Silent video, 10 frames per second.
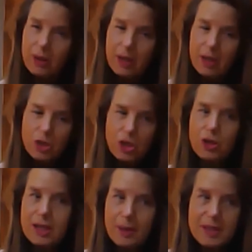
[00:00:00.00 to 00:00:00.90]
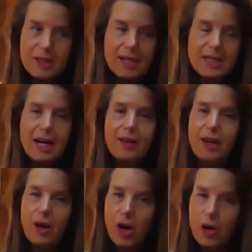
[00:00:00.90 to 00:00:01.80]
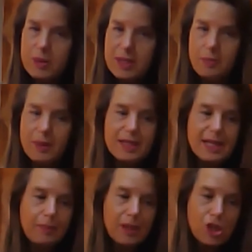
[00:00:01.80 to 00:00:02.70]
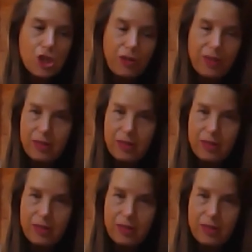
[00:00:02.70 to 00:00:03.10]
turned upside down, their homes had been damaged,